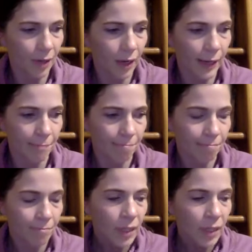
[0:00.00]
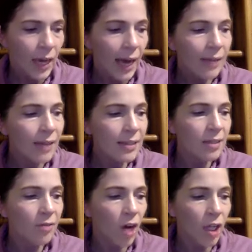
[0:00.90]
And last
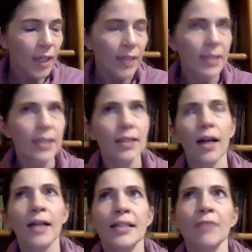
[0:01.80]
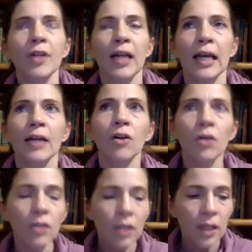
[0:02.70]
of all, it's a different
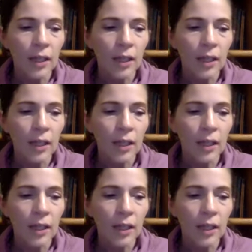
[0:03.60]
angle